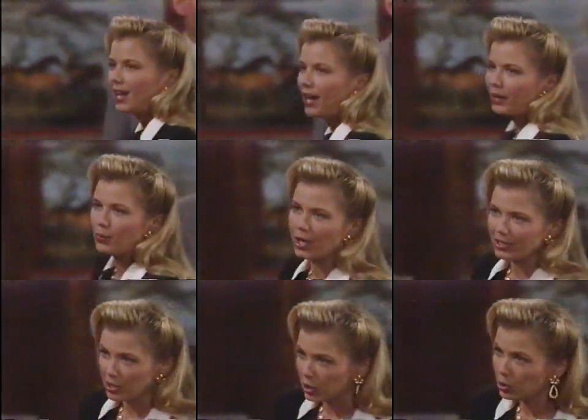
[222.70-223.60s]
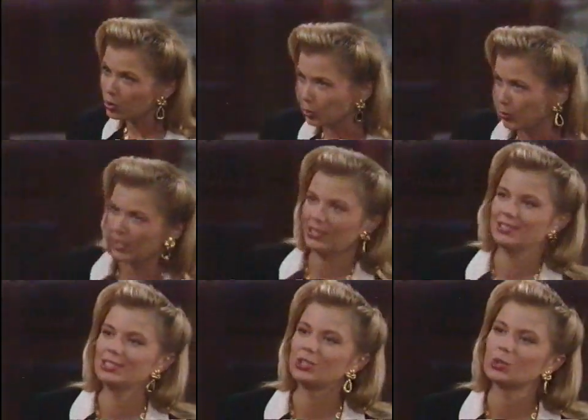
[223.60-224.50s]
I want you
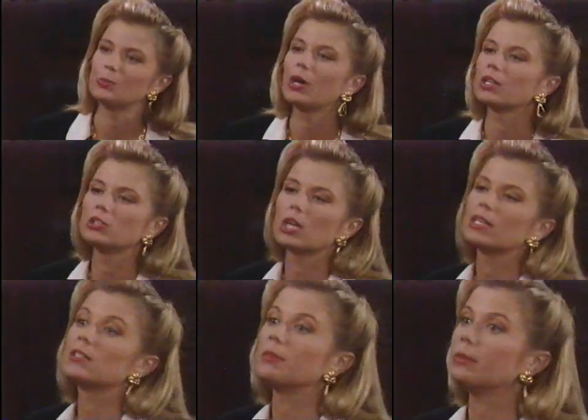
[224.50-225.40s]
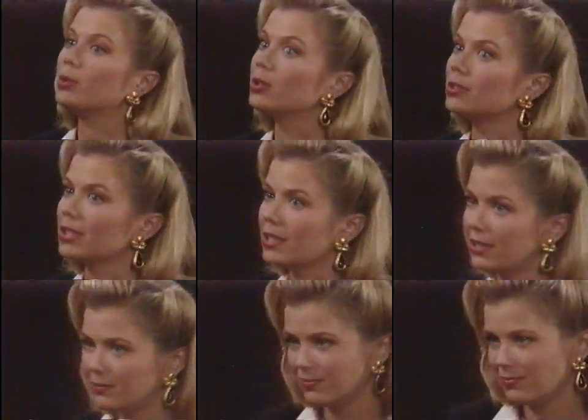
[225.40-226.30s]
to apologize to me personally.
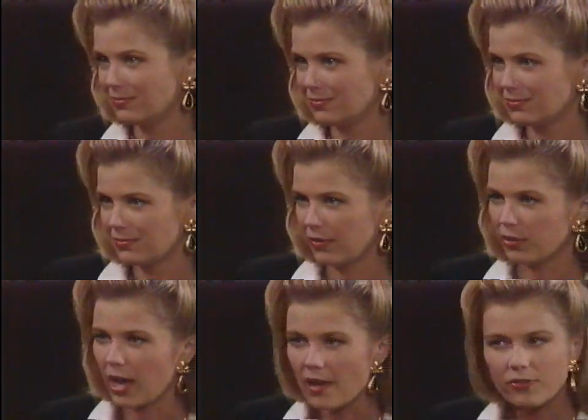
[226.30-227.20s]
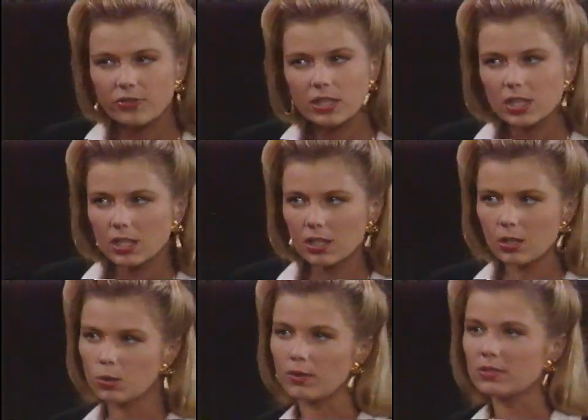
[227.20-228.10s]
For every
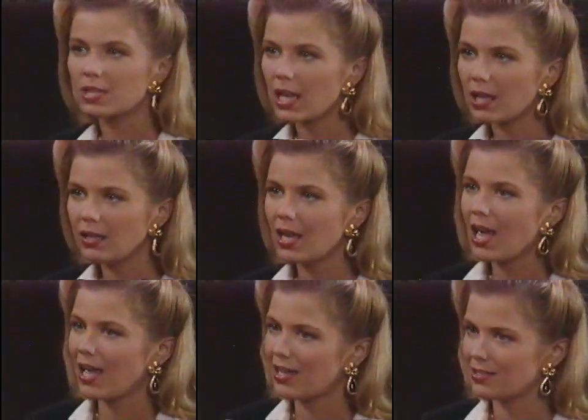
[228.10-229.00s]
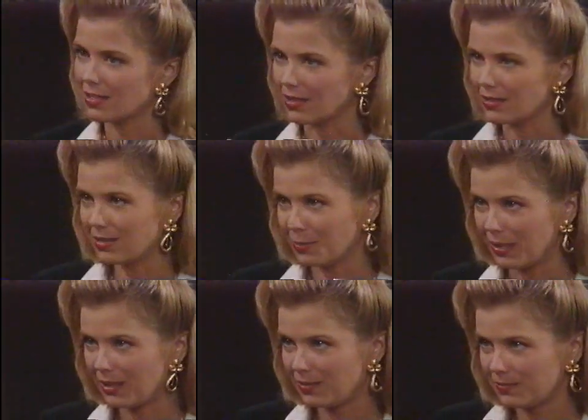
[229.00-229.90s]
everything you have said and done to
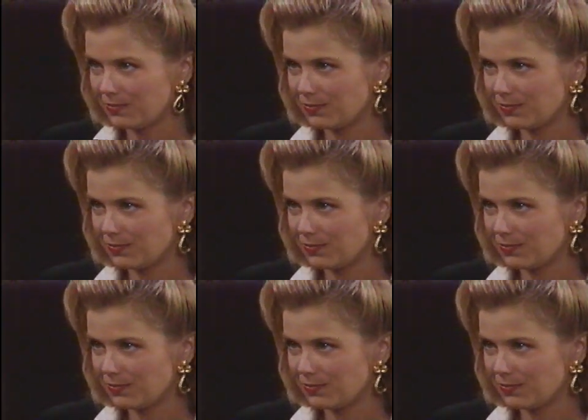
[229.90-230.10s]
me.